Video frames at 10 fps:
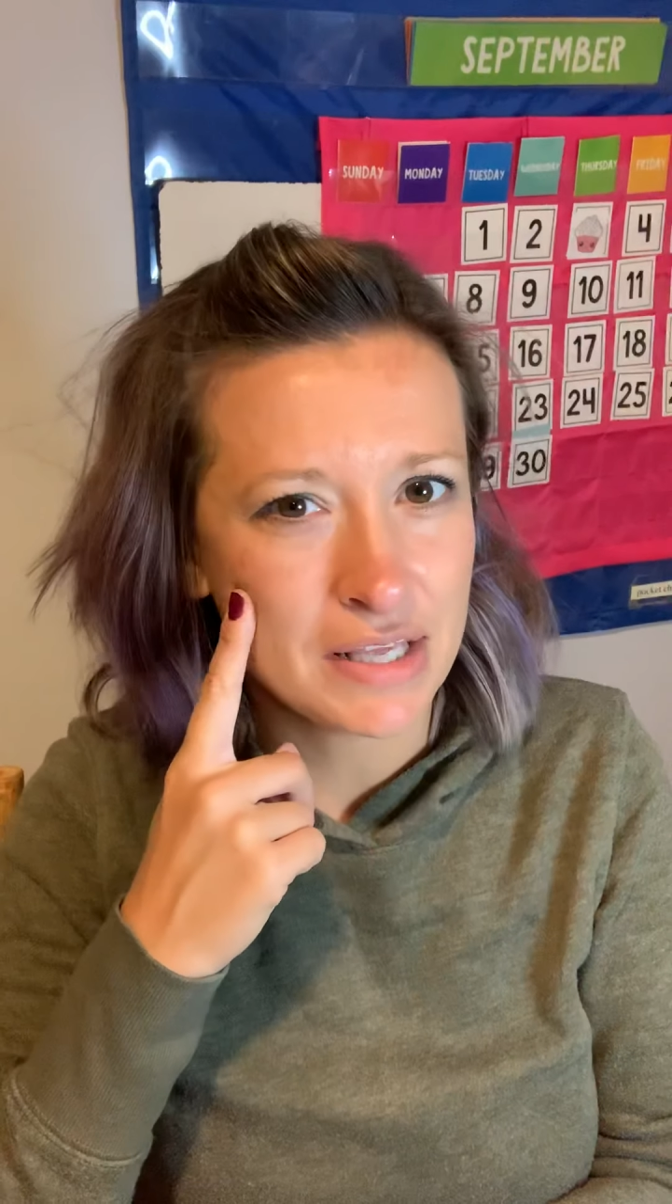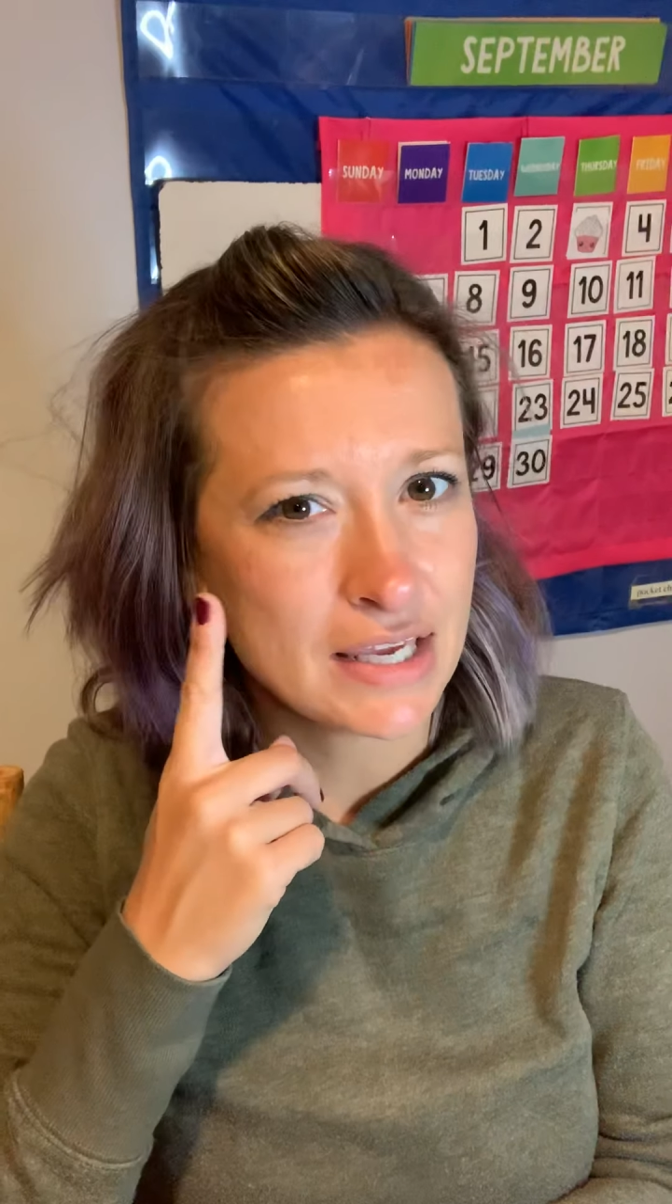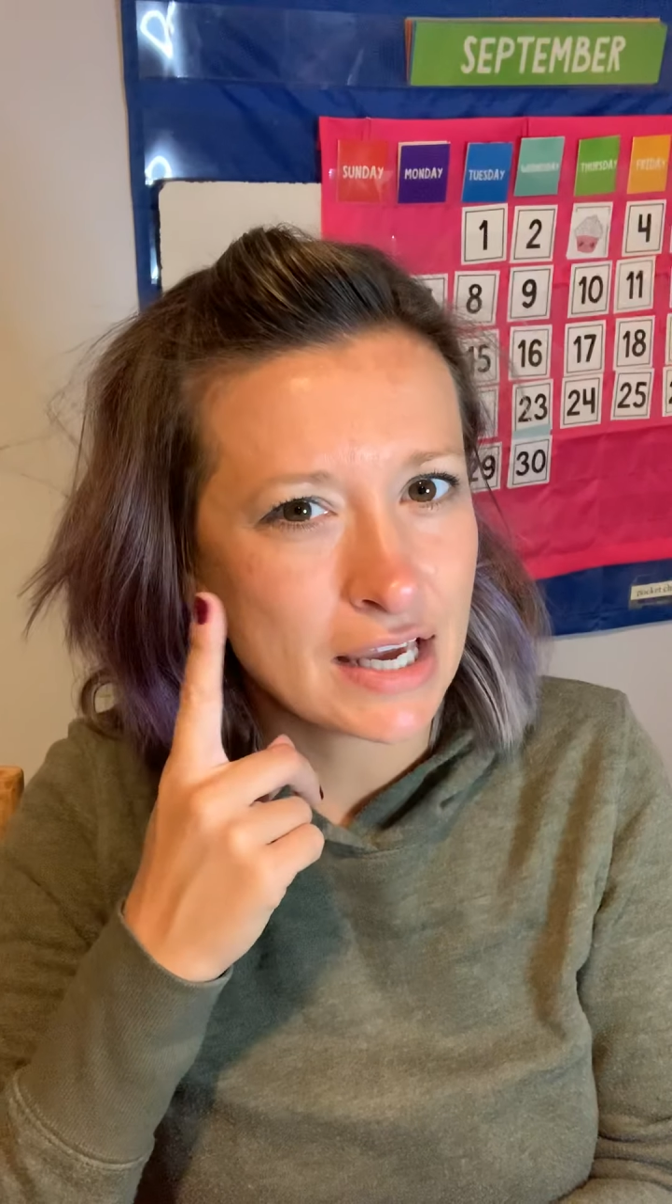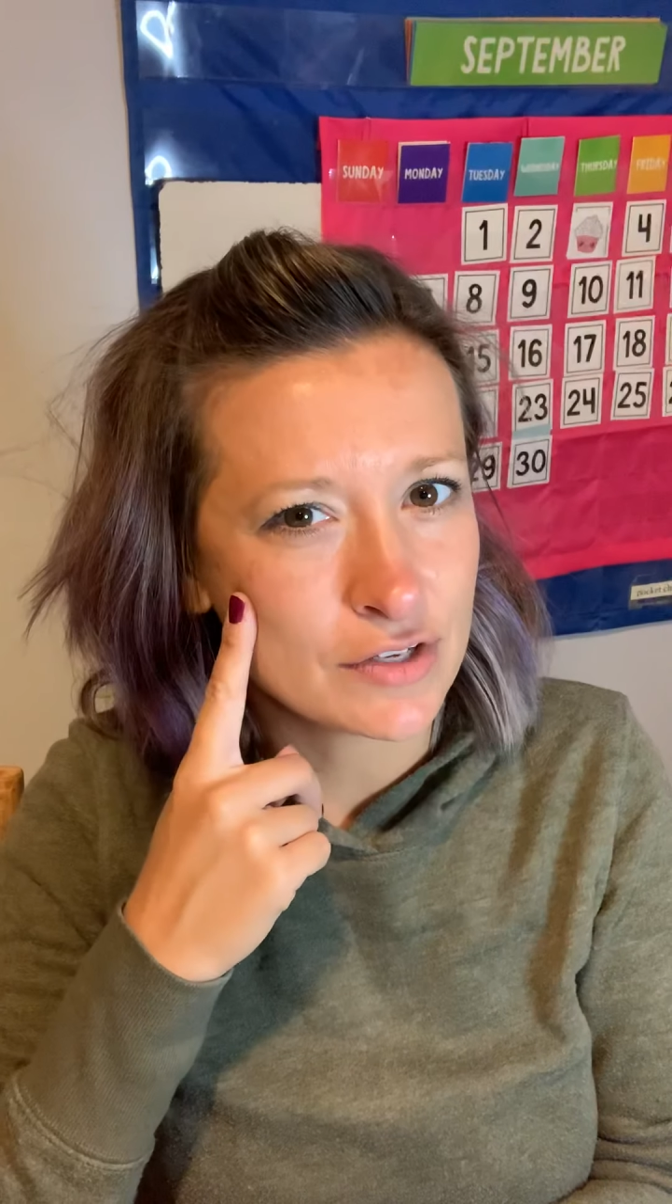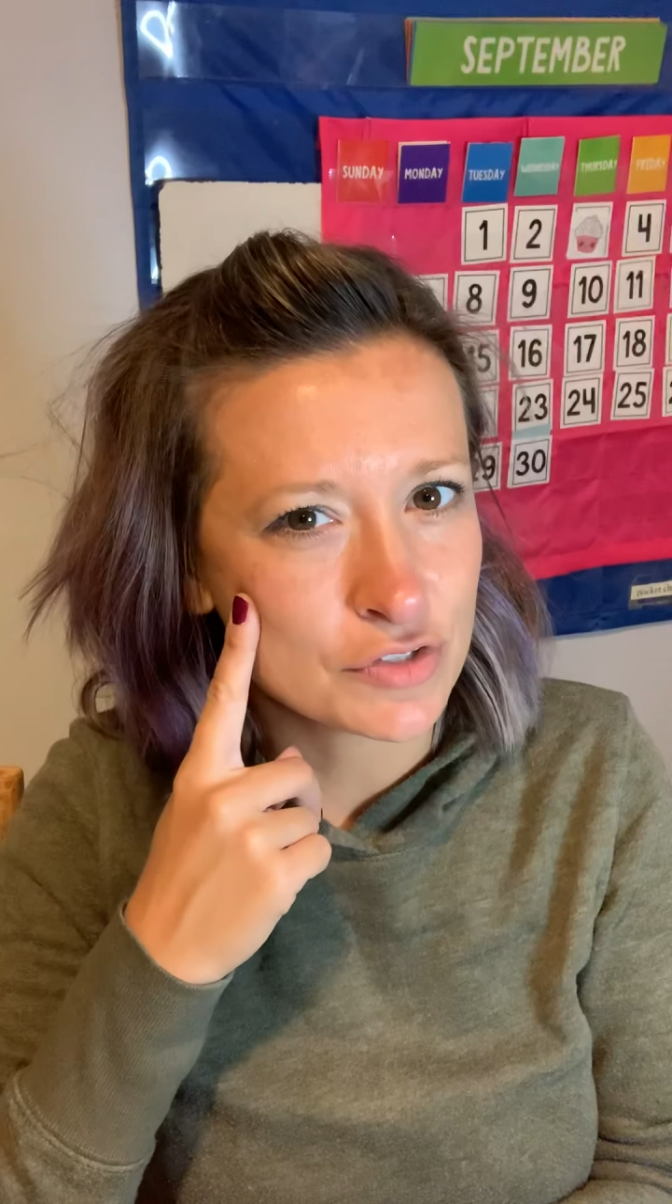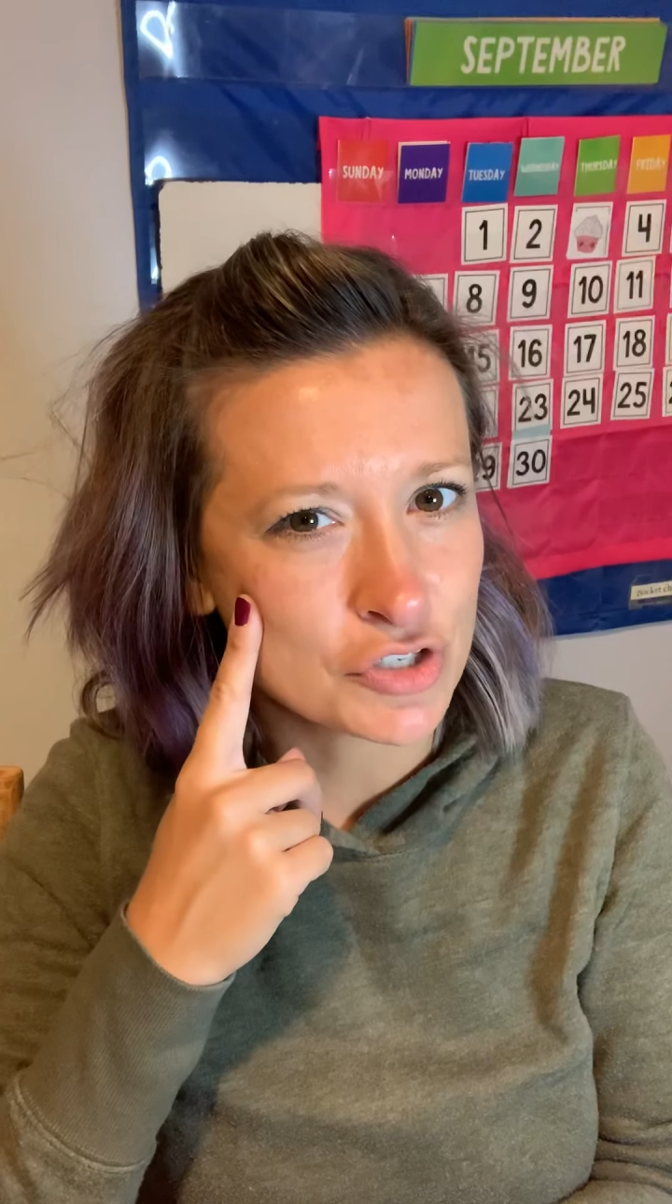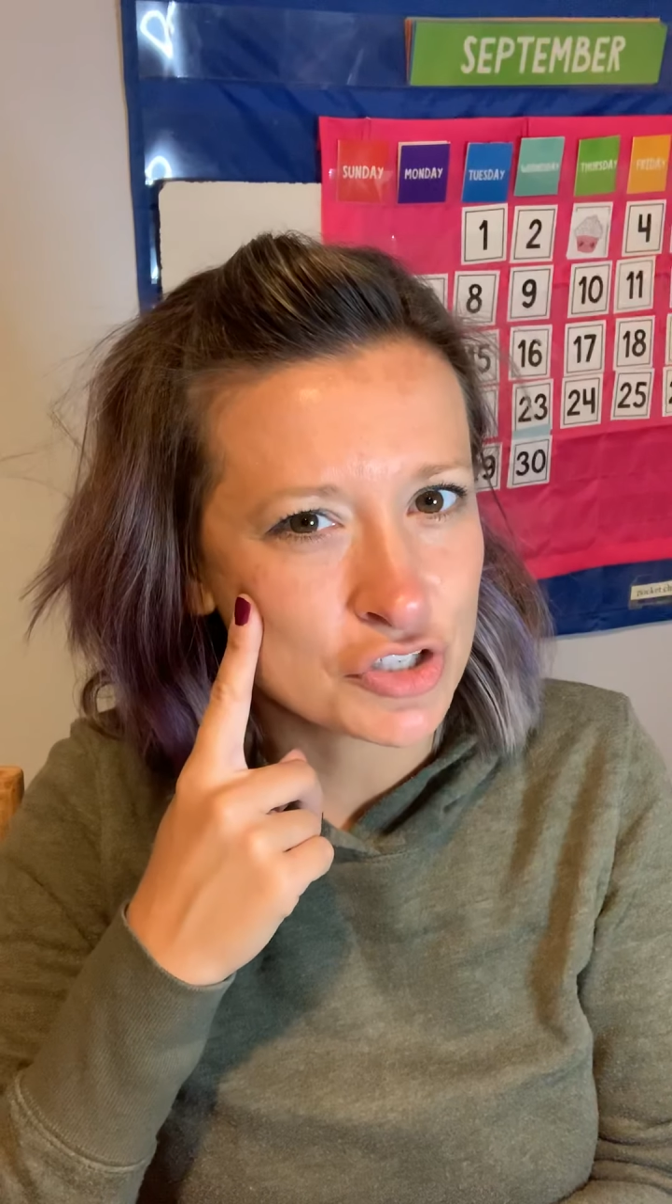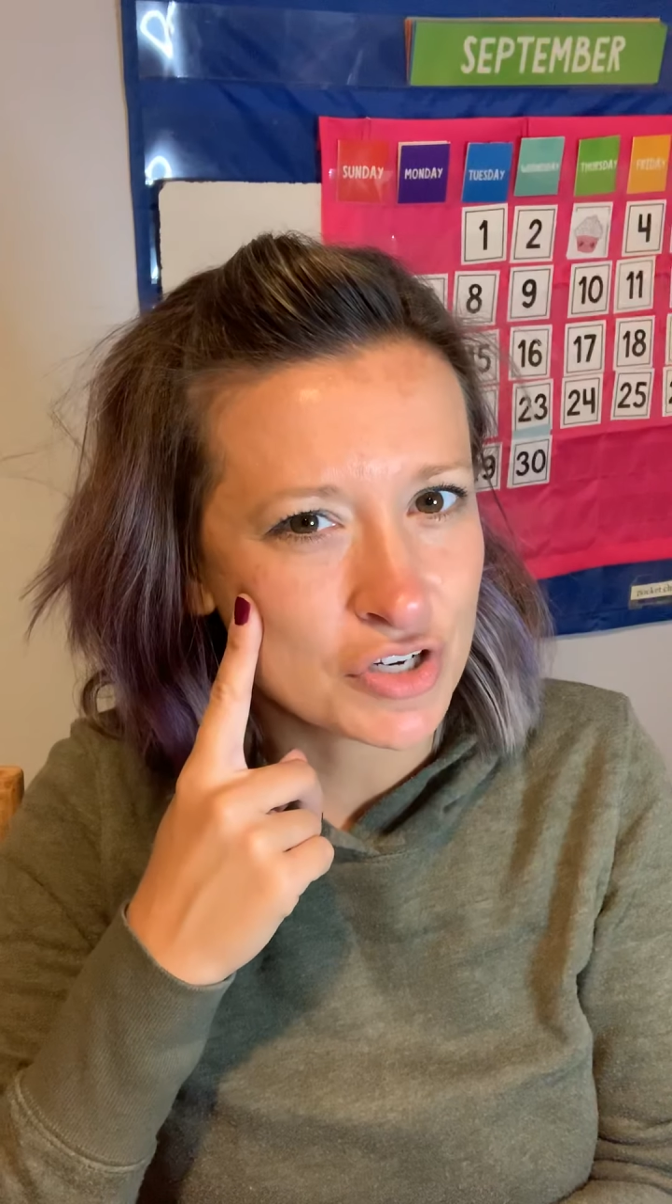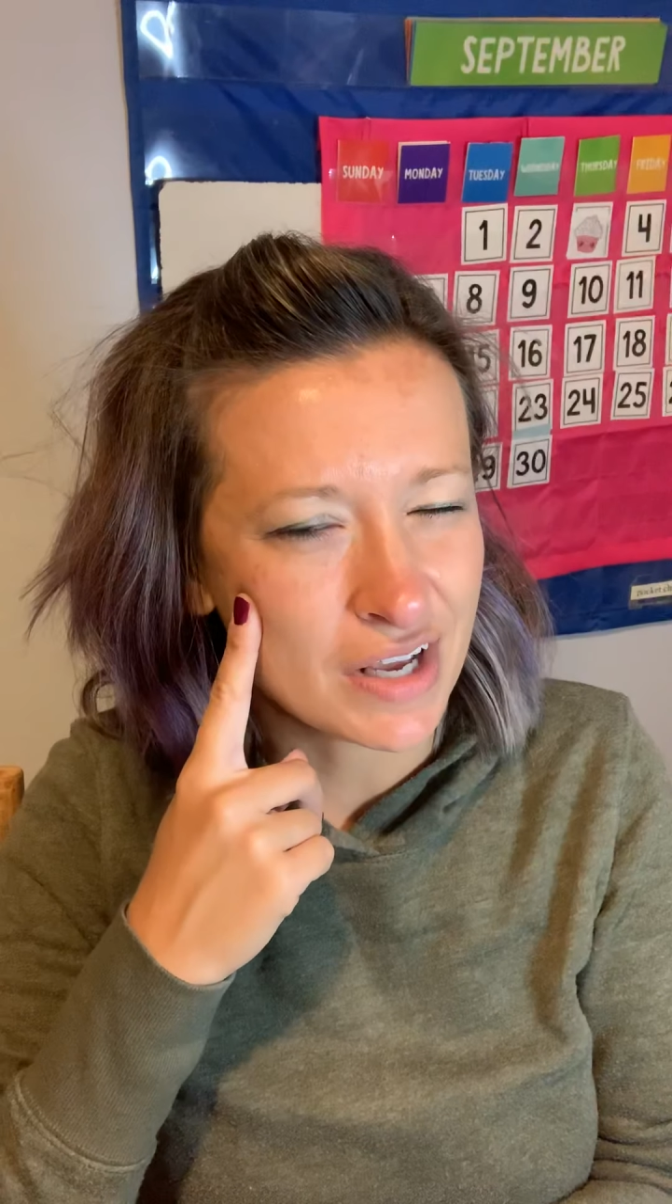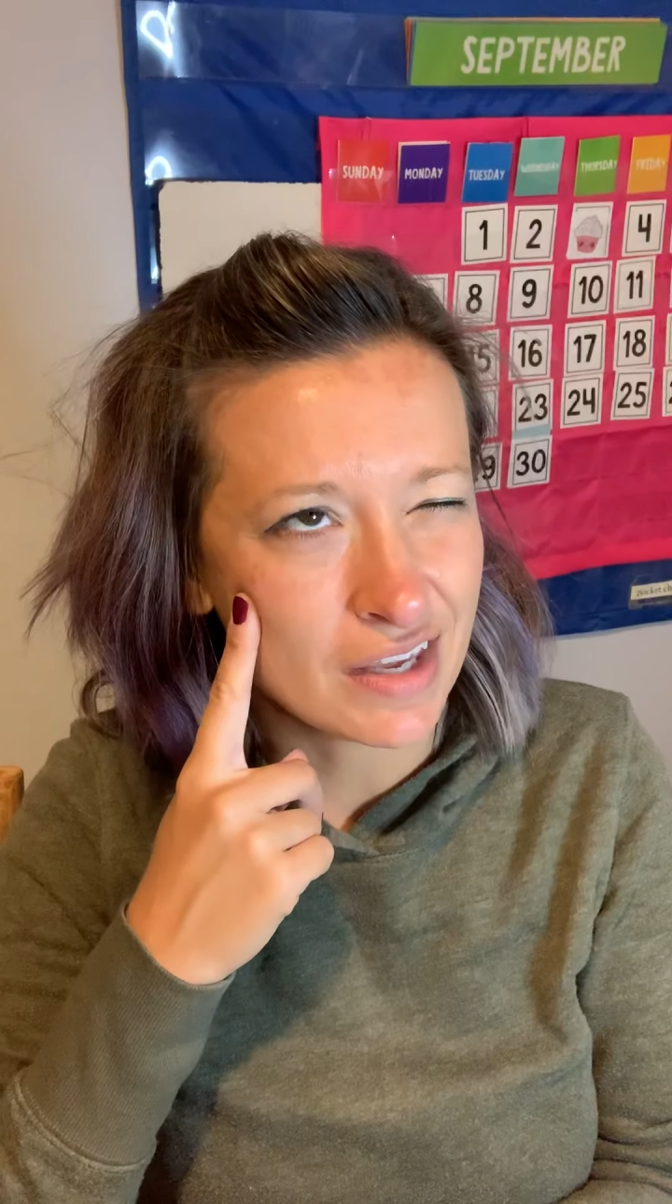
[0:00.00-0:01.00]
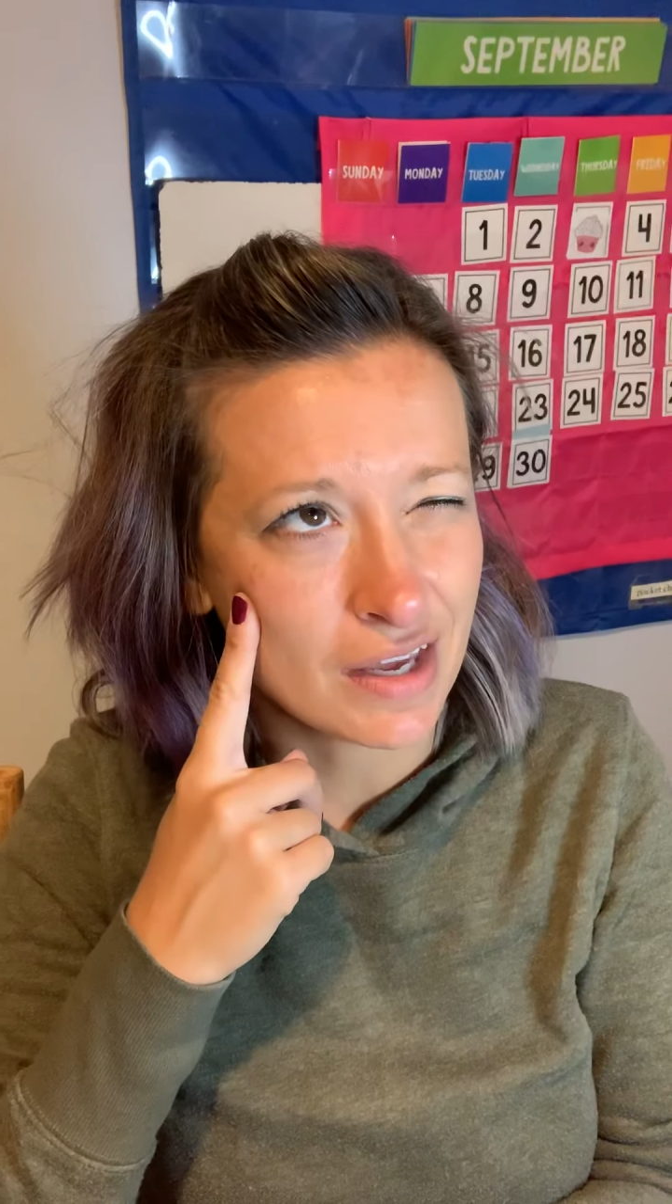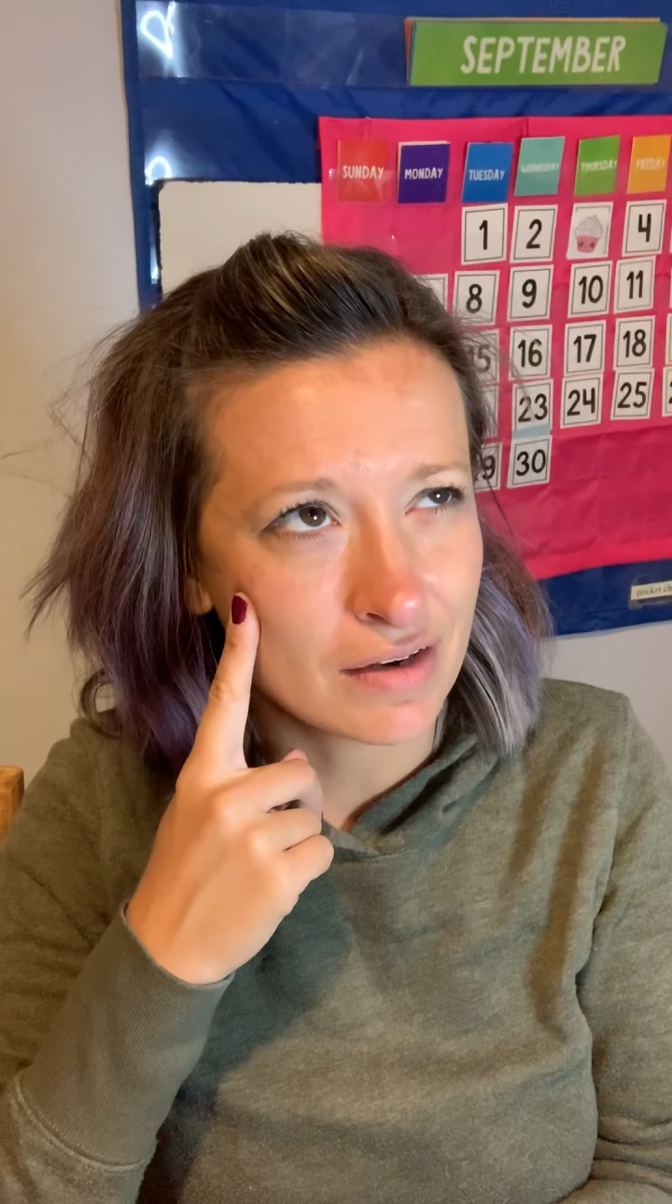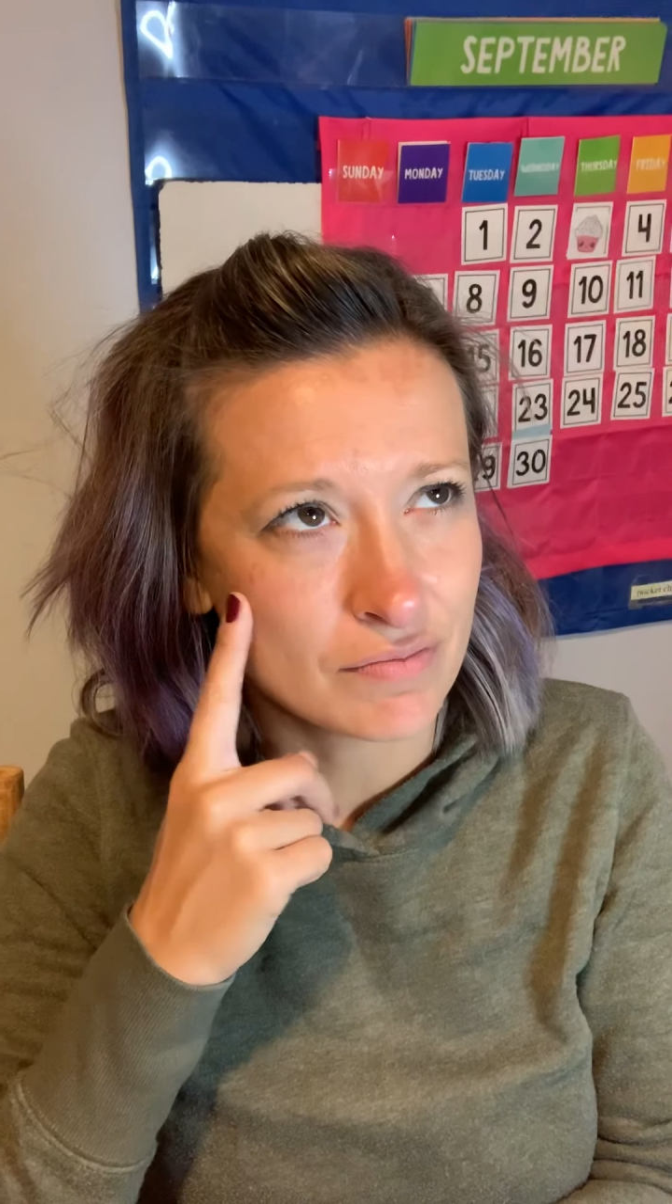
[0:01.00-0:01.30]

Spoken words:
counters should I get?